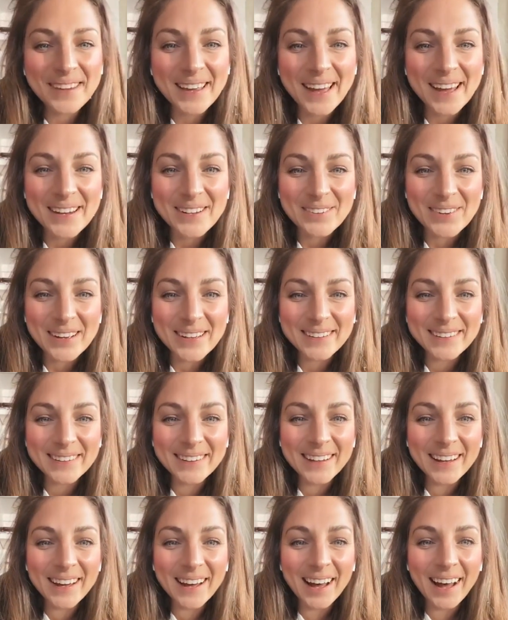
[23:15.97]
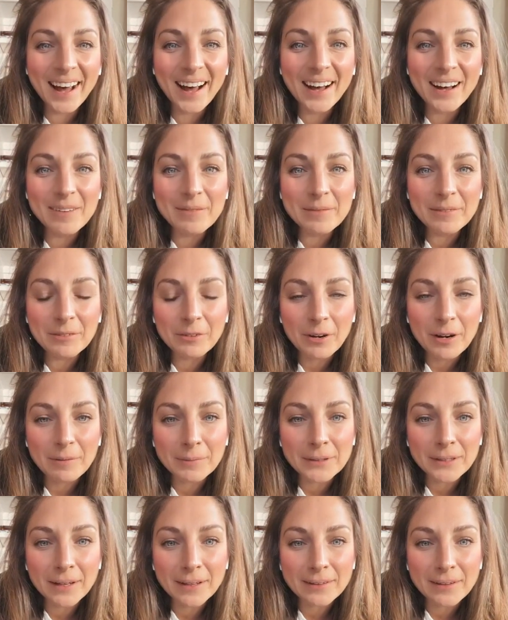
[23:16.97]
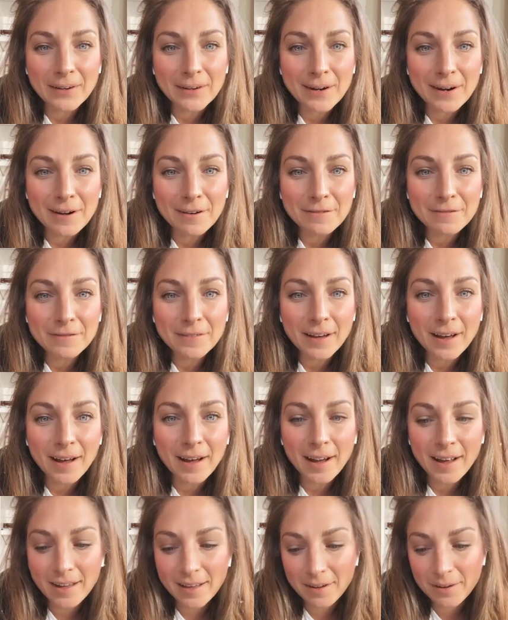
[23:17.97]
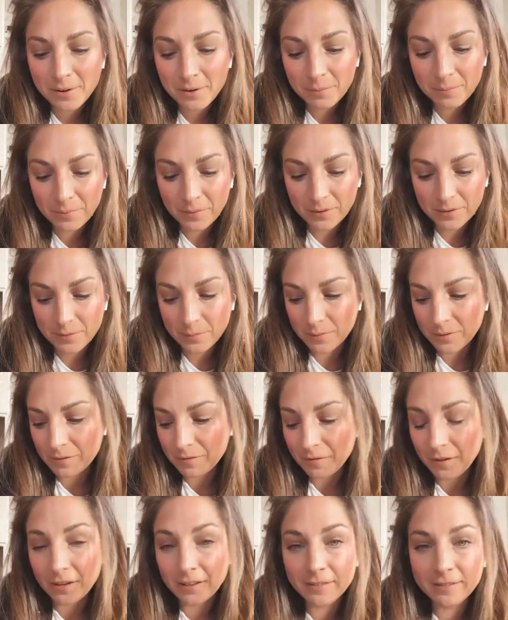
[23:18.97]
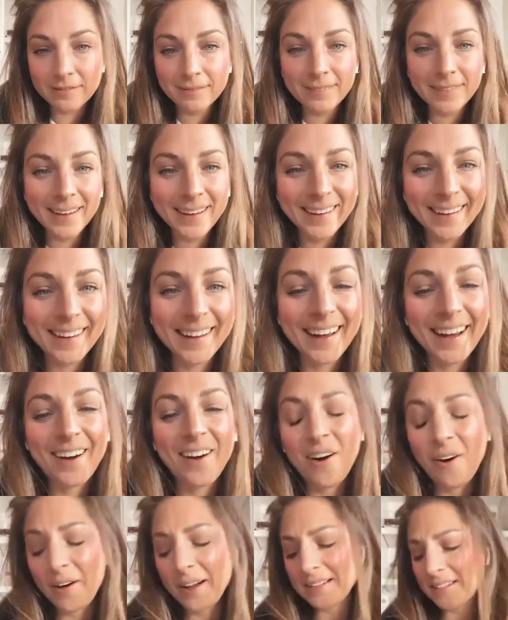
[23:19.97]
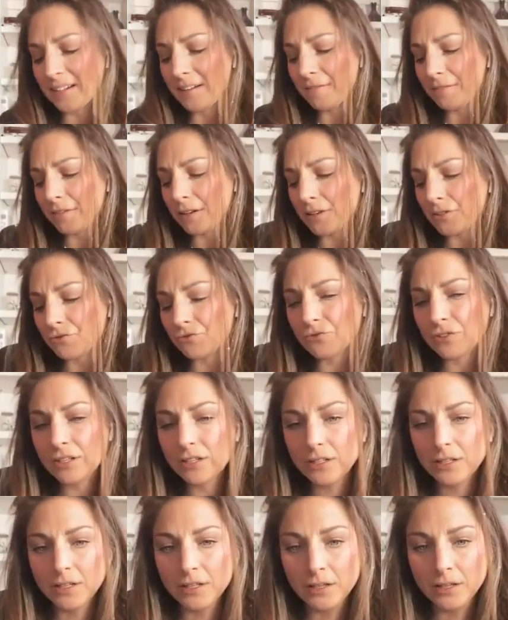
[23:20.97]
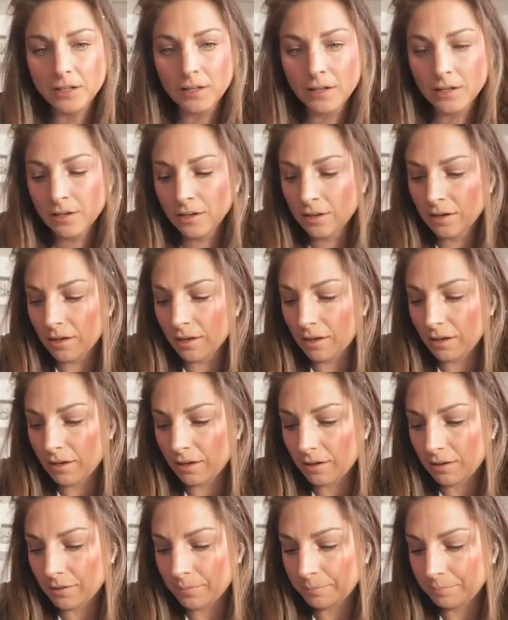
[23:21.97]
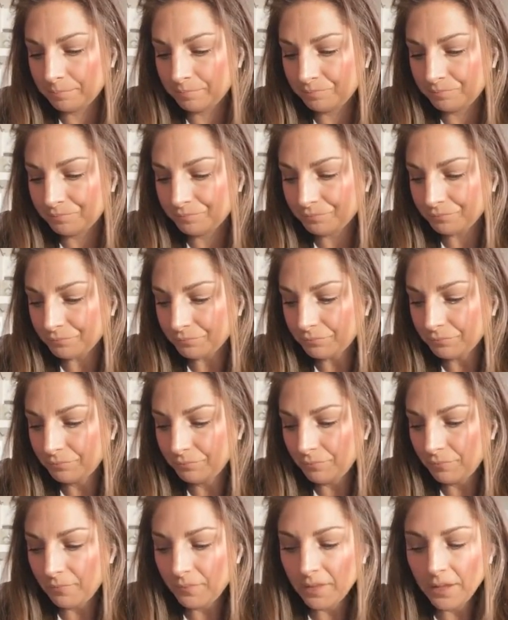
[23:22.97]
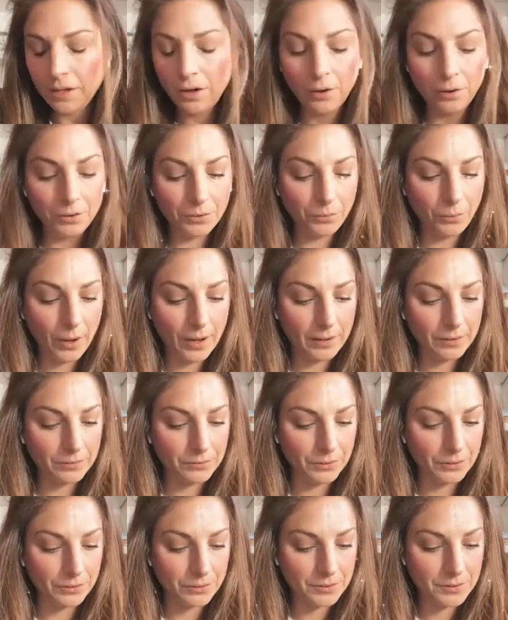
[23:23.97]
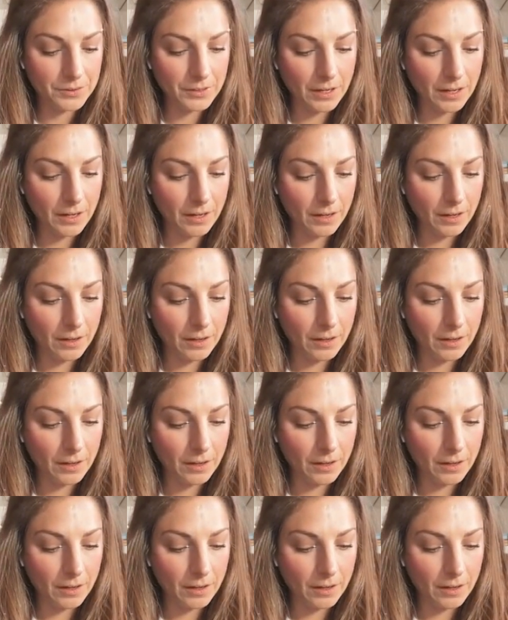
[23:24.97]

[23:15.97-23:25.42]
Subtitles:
Anyway, rambled on long enough. I hope this was fun. Oh, I didn't finish reading. The Wild Rose.